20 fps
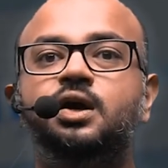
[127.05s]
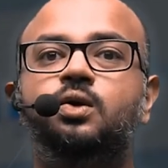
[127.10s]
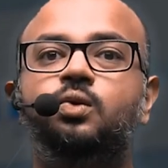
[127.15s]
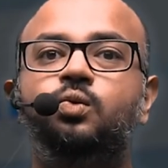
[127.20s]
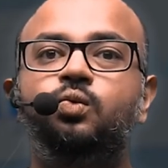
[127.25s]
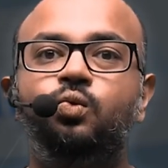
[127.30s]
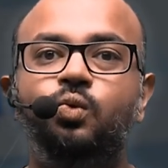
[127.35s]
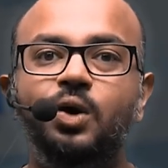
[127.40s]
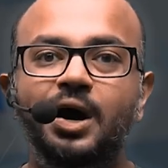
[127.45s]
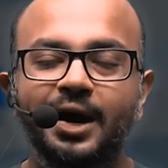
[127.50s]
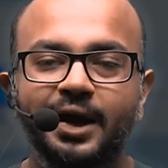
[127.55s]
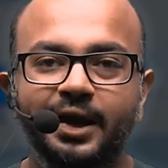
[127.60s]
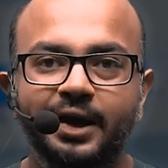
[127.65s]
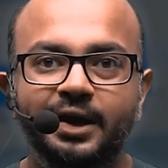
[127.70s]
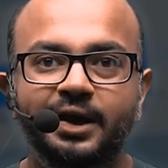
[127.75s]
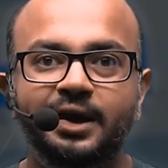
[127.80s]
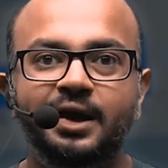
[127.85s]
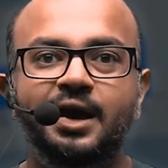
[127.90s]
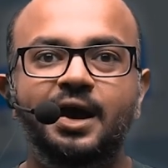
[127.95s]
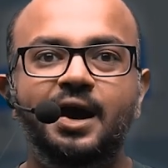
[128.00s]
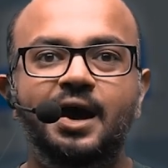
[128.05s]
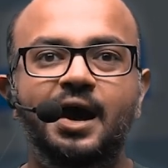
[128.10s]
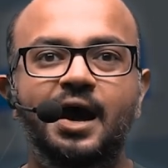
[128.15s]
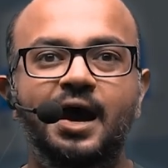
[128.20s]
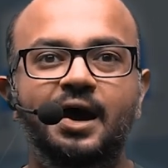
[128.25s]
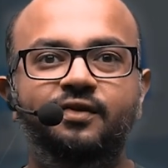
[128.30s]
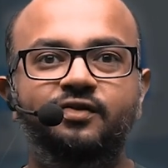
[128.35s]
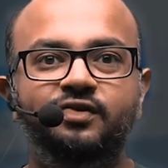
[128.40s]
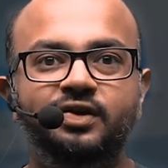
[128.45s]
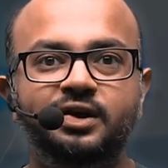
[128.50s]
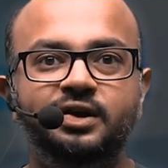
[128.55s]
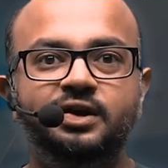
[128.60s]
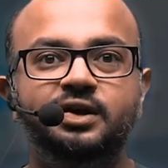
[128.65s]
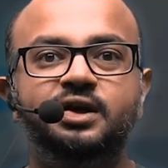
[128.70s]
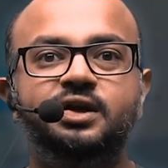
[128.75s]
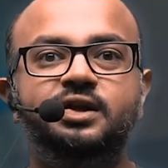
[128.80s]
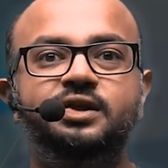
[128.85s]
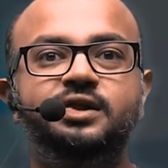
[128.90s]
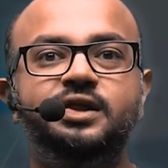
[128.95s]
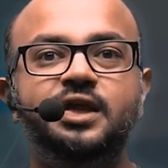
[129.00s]
Why having
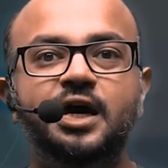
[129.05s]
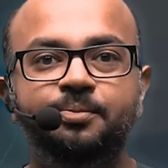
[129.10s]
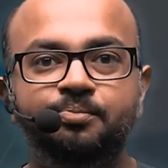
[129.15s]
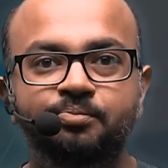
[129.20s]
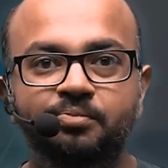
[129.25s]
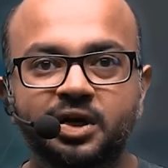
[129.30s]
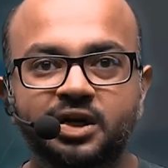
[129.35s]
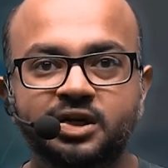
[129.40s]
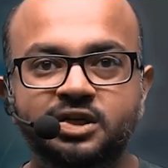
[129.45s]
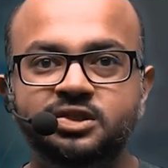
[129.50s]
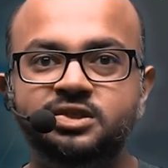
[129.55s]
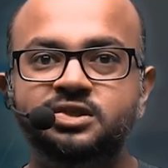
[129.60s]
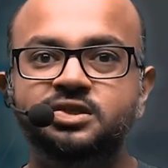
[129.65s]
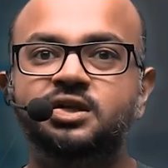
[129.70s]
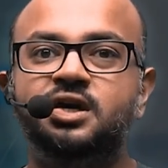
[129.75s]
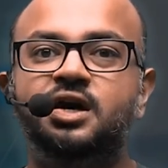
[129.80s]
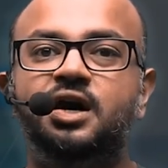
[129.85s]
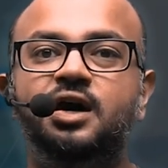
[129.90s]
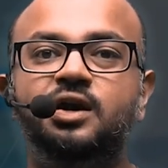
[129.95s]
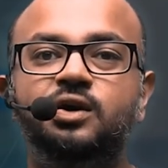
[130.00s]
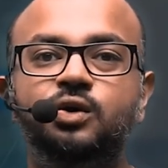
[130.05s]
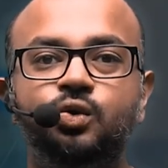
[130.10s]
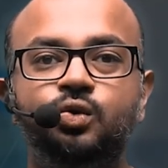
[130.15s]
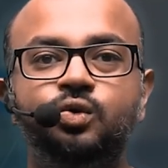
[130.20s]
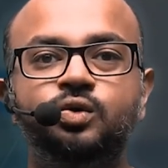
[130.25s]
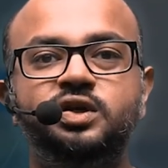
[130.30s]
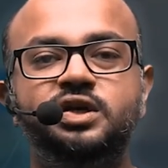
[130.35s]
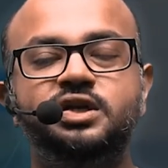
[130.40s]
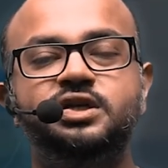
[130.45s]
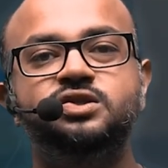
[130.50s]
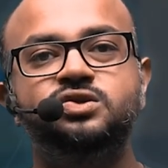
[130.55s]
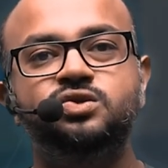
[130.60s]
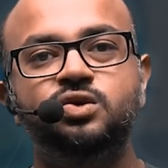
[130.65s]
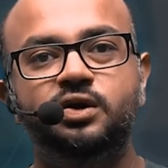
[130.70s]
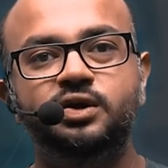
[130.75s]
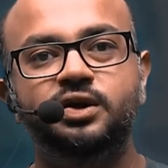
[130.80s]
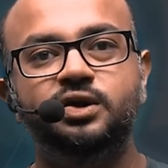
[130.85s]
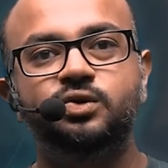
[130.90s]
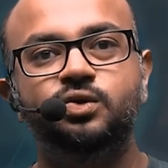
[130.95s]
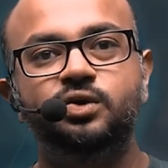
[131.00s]
numbers alone is
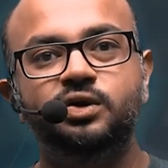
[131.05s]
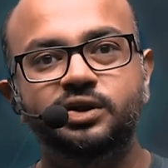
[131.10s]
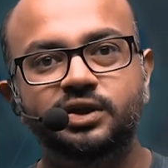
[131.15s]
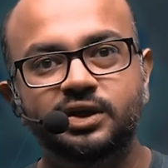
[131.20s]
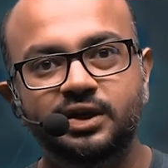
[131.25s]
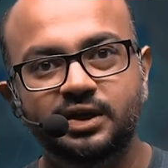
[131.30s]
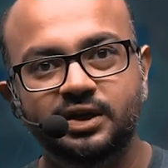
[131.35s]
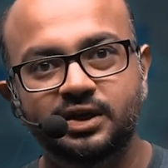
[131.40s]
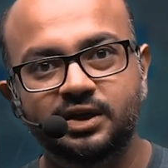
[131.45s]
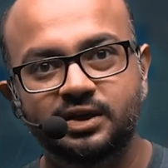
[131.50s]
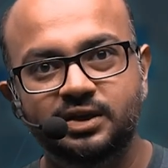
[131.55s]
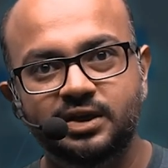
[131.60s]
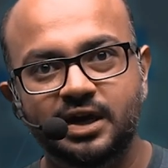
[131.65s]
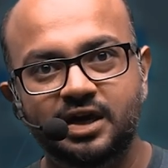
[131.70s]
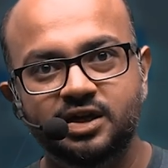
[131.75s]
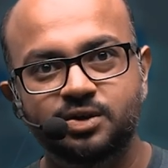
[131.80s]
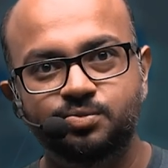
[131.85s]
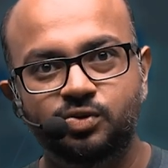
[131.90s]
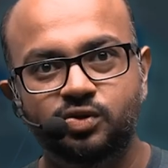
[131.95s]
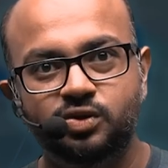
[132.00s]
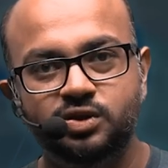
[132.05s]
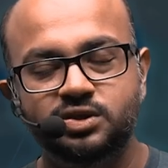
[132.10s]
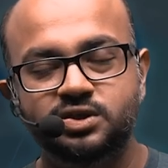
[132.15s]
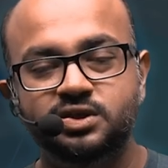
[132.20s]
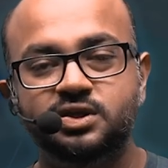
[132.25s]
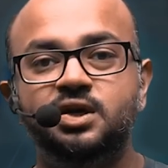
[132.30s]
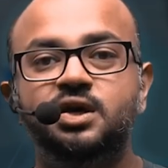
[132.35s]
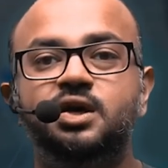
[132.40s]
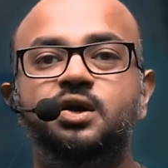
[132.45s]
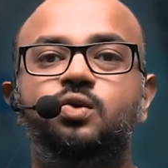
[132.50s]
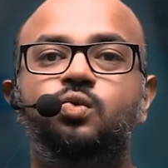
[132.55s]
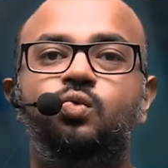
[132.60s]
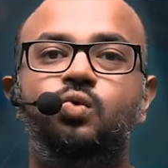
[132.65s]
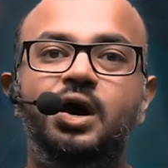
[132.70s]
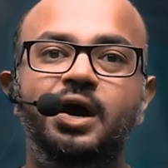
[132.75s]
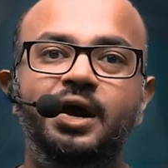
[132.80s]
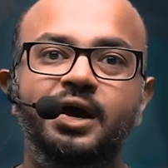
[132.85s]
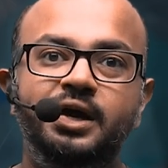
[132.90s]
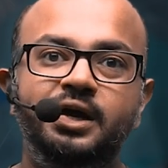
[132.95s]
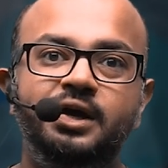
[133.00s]
not a good thing in dashboards.
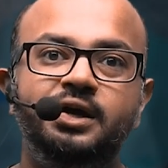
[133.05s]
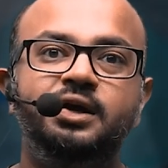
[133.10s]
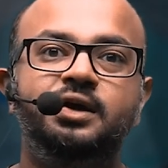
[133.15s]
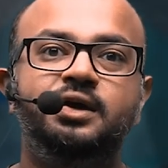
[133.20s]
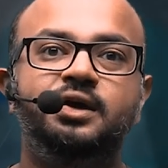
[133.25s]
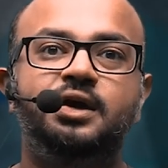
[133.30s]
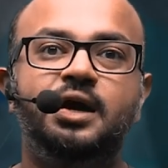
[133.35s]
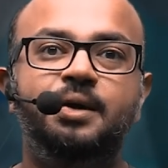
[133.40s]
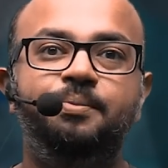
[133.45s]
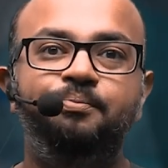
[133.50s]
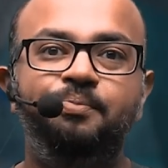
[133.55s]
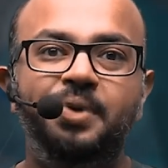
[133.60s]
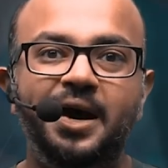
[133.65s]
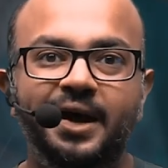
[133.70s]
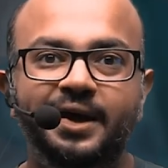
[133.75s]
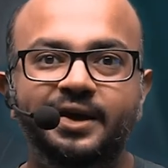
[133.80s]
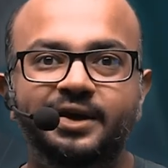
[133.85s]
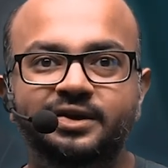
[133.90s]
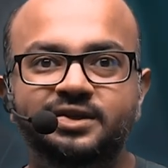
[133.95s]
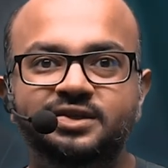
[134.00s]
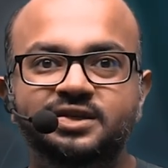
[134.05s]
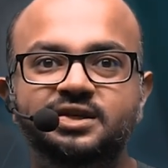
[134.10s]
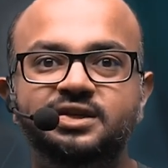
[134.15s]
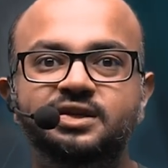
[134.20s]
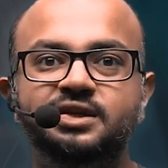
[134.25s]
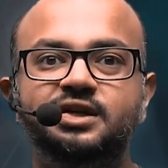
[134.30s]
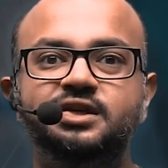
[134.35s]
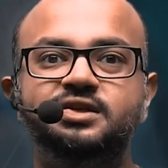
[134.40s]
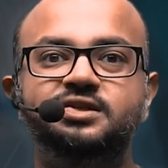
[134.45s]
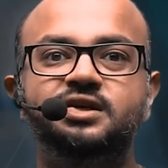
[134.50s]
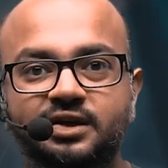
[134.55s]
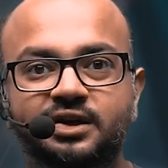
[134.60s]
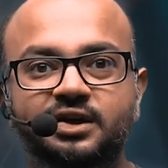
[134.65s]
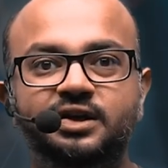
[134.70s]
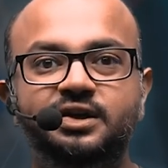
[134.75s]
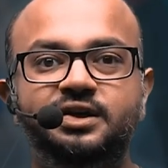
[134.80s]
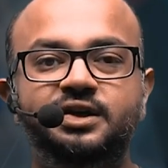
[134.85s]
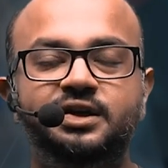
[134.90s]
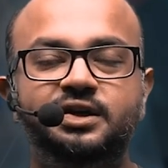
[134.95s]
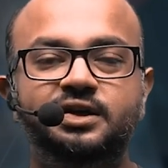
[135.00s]
Why comparison is a
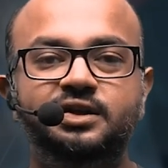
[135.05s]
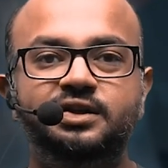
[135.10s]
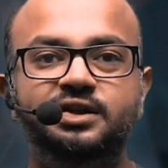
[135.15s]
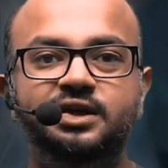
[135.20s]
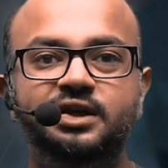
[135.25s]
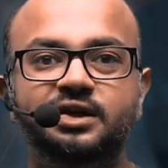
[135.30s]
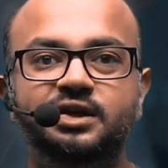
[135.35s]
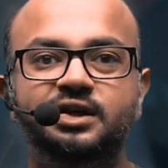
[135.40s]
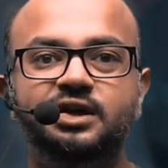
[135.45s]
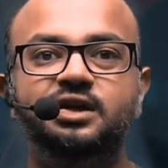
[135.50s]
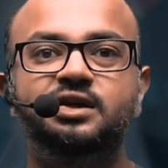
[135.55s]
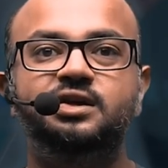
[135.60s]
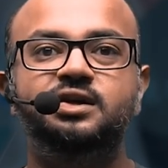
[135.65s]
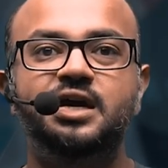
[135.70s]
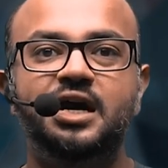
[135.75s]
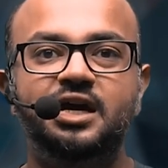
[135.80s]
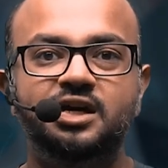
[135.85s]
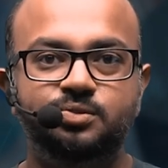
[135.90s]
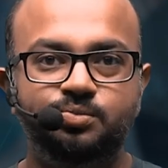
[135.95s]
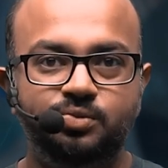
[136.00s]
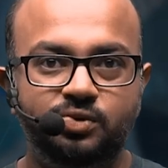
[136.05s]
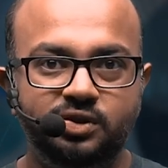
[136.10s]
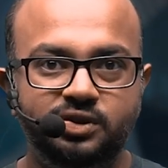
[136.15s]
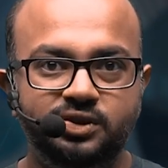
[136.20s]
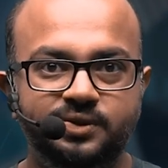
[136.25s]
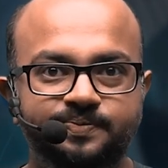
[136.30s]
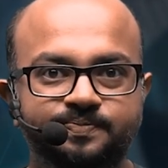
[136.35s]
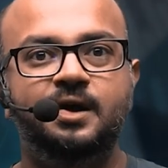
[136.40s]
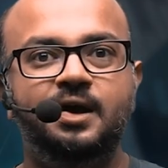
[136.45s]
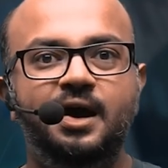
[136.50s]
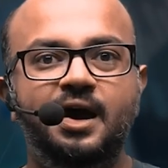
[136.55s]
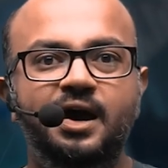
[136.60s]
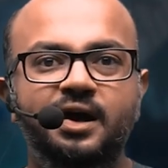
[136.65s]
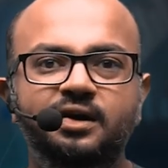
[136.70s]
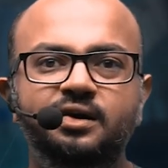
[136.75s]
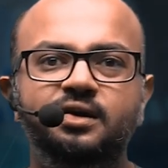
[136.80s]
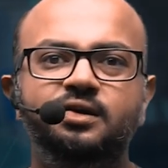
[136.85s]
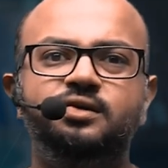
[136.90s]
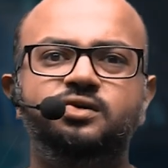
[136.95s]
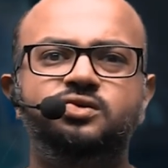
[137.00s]
critical thing in dashboards
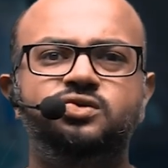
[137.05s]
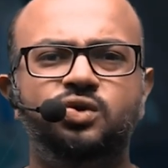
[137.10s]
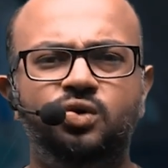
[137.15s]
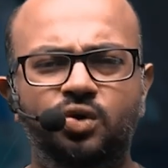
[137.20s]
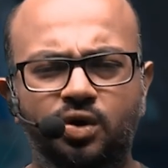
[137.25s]
and so